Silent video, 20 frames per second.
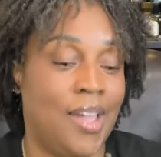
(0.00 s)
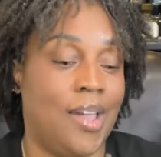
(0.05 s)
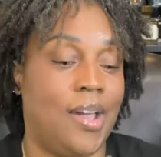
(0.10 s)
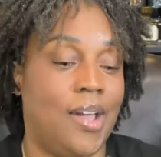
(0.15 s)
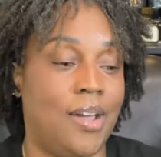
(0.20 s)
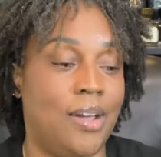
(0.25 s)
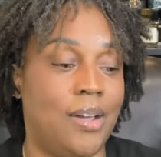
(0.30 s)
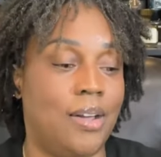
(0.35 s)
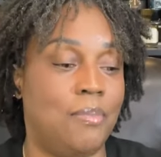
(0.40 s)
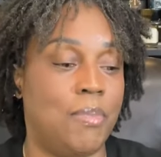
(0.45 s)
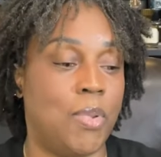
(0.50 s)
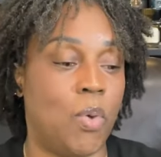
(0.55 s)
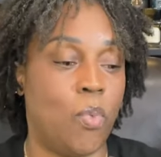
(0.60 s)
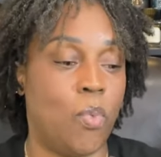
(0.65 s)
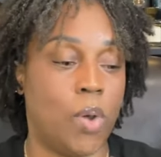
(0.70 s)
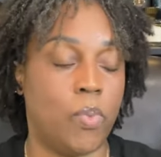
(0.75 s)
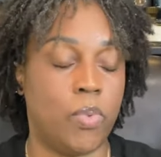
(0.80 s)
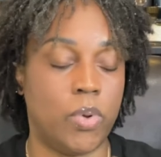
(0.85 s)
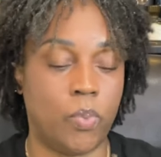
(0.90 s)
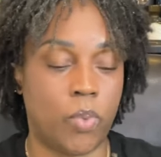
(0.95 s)
But
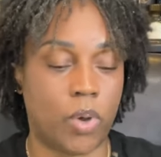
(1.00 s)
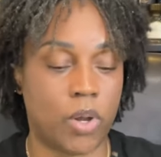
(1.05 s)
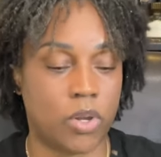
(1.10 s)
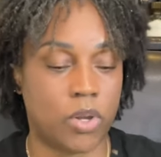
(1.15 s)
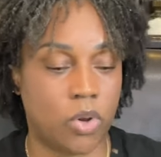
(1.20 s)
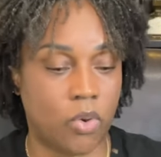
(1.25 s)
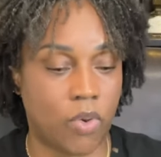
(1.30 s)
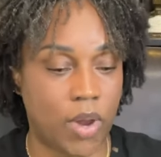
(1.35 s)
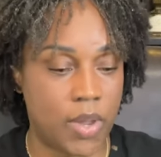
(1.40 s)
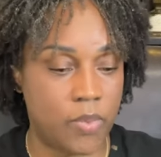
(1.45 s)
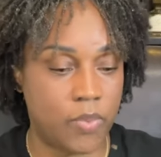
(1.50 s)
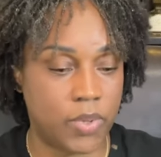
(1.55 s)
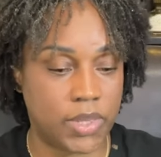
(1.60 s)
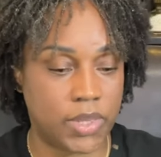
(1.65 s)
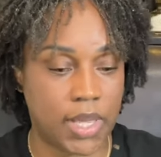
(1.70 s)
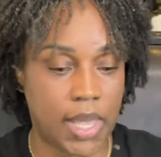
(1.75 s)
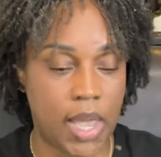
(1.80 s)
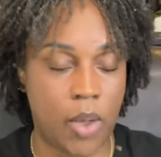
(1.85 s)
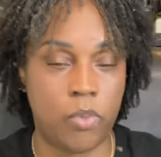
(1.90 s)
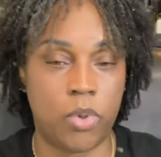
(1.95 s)
what would work great with
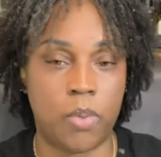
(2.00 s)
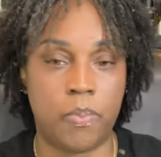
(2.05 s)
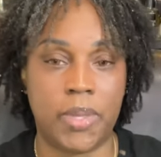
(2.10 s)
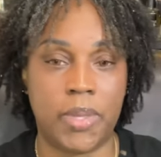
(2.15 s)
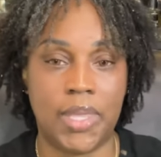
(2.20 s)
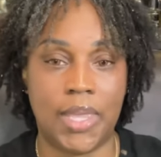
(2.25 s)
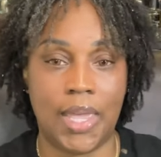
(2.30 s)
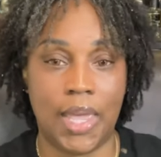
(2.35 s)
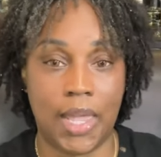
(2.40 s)
that would be